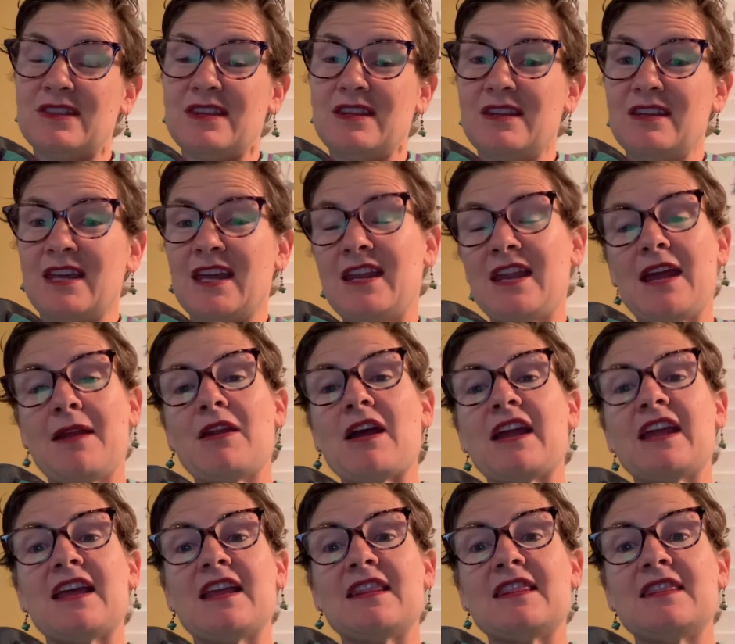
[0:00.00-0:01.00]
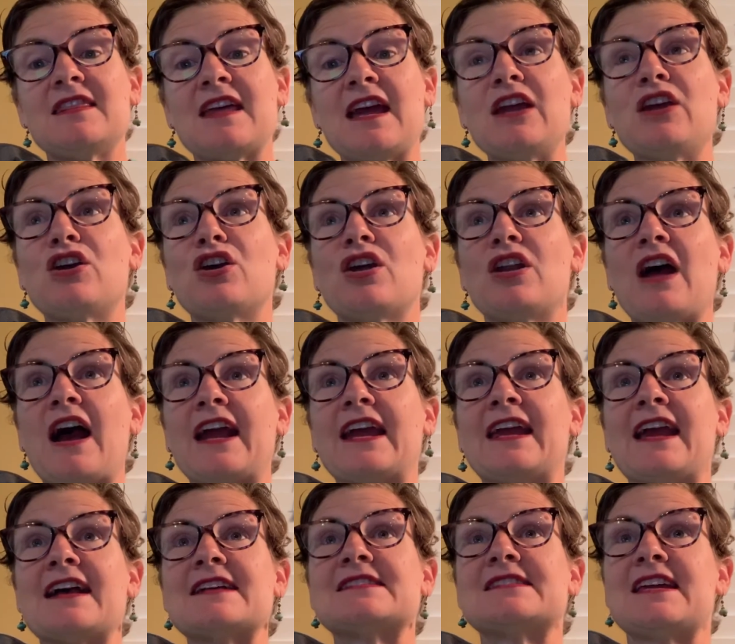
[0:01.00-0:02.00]
they could, I
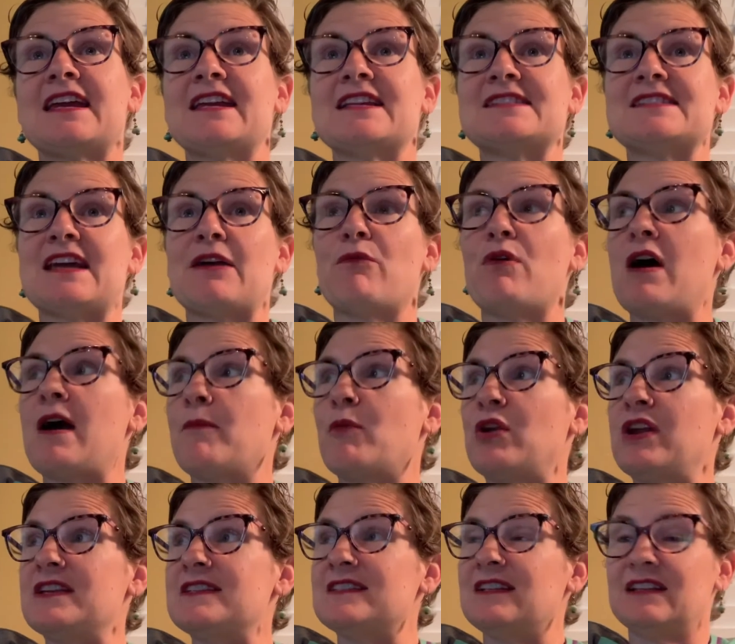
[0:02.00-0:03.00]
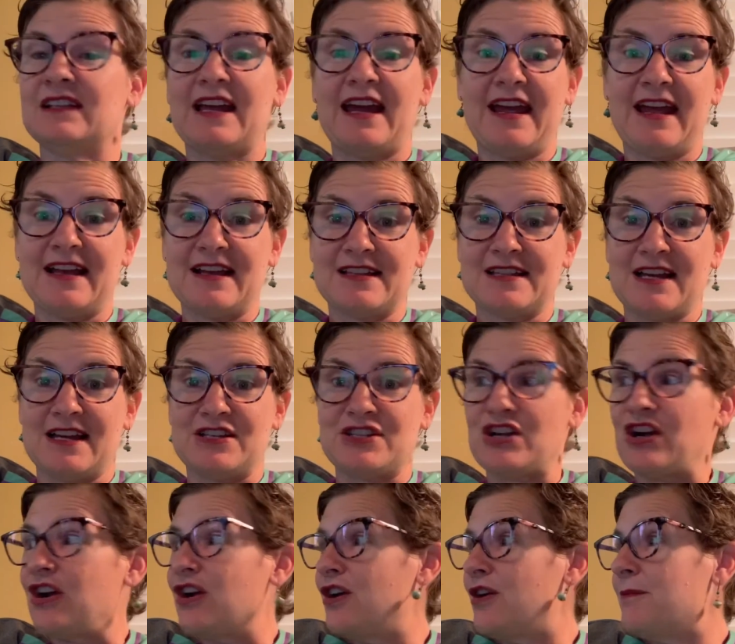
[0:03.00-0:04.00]
guess they could say, well, I'm going to delay a
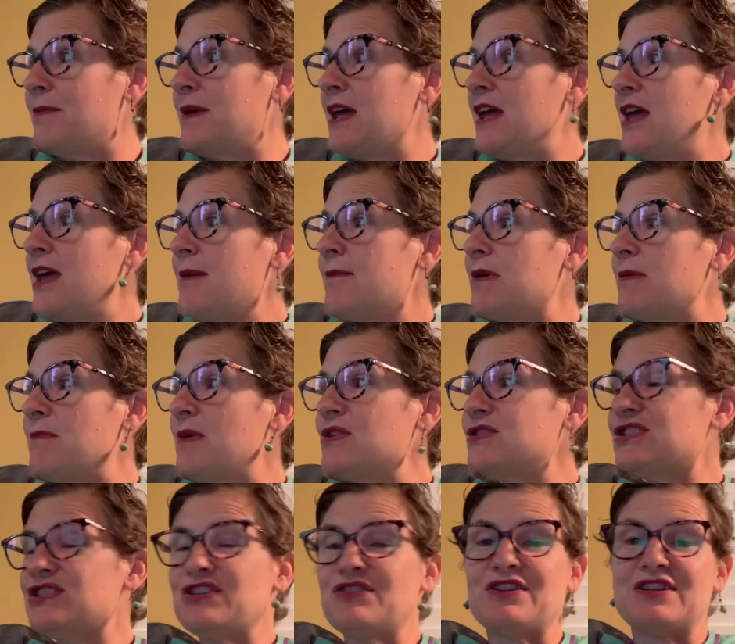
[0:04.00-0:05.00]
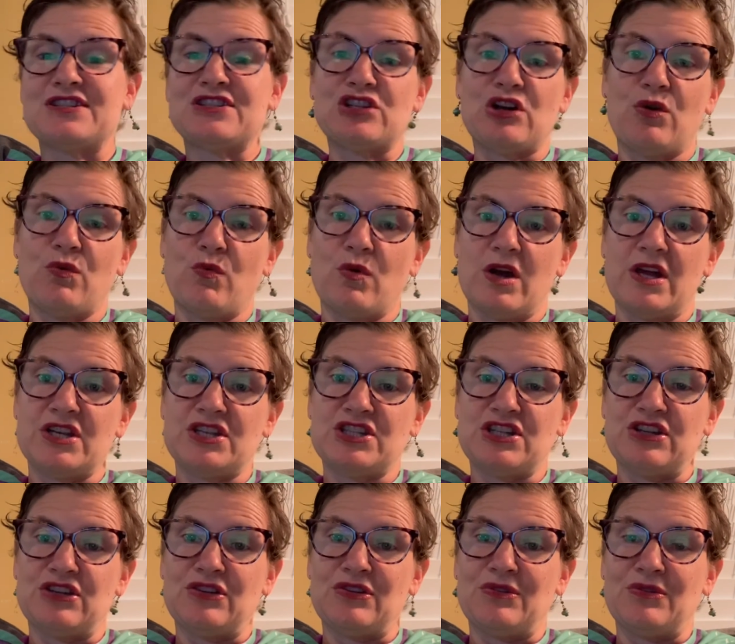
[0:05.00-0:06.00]
term, but most students don't want
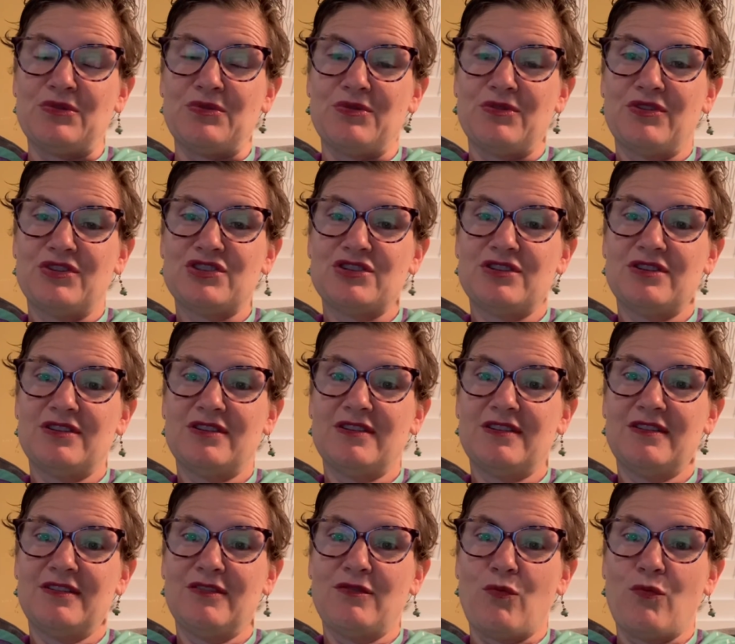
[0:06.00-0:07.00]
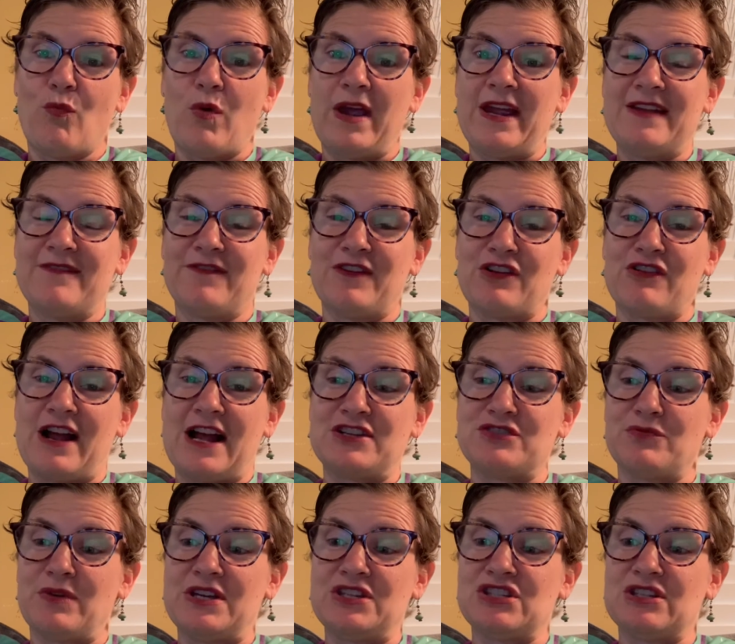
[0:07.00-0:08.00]
to wait for
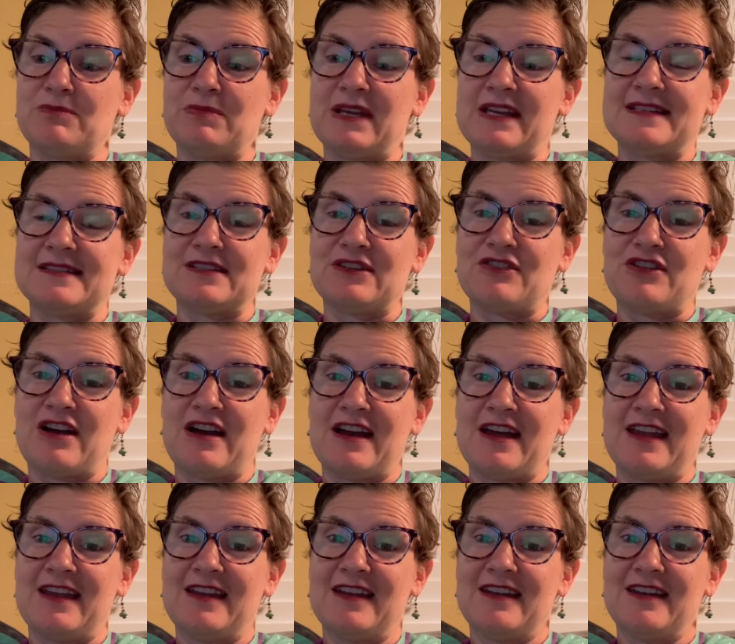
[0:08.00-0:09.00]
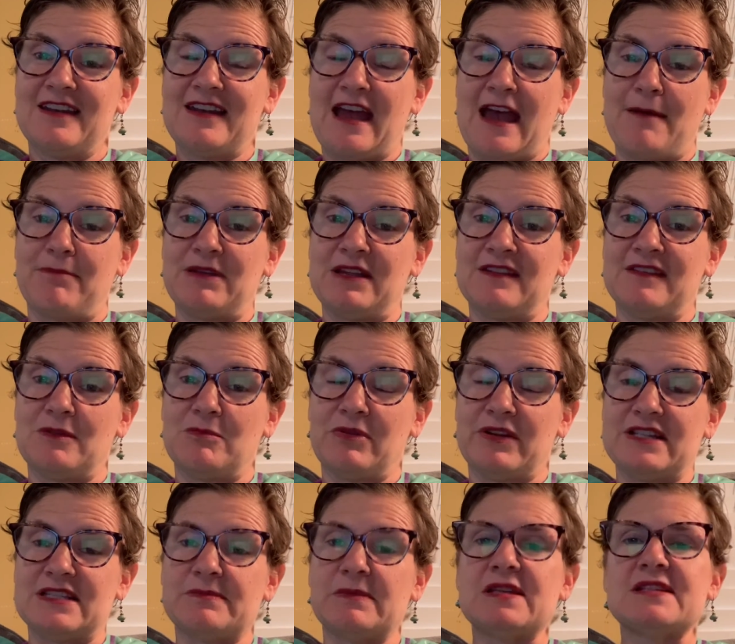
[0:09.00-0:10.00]
graduation because they're not happy in their
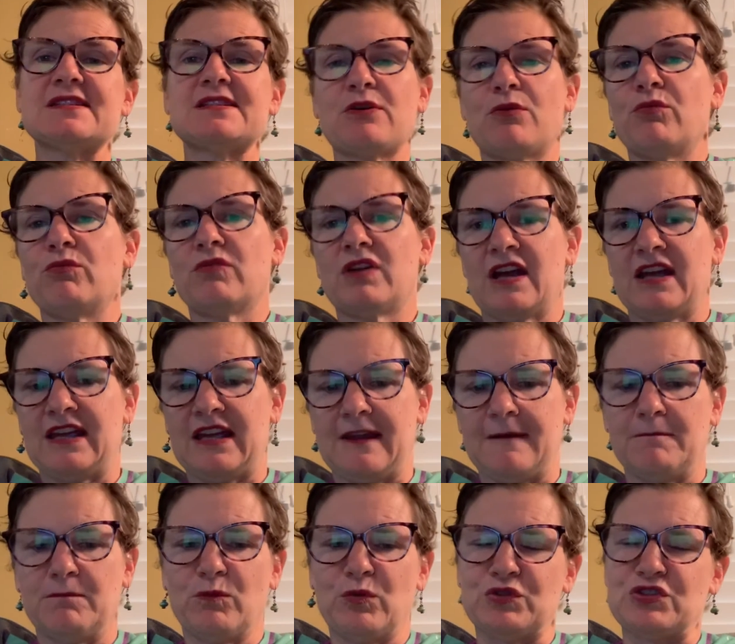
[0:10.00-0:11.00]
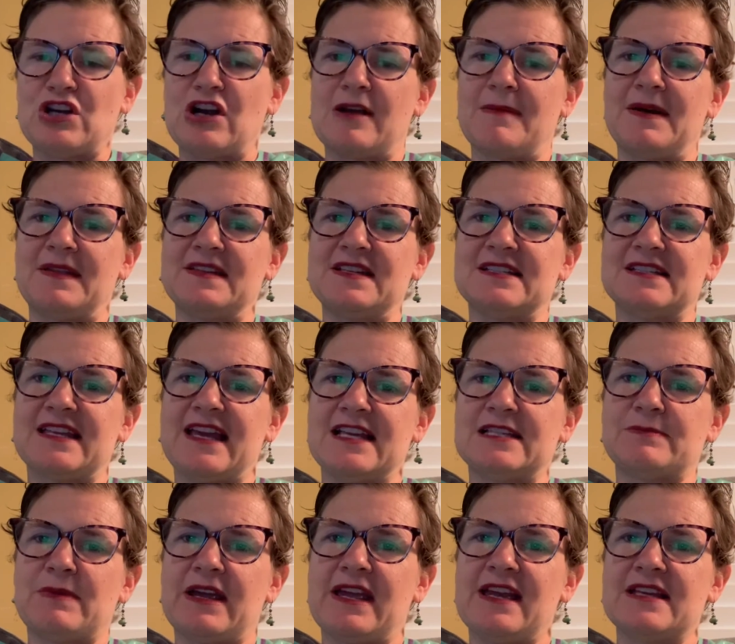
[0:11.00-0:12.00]
placement. So again, we'll talk about these case
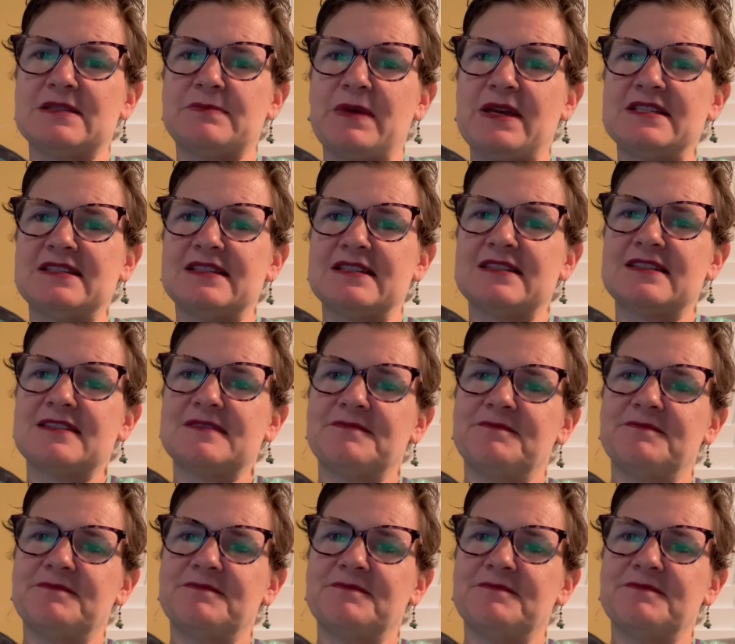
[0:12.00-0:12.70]
by case basis.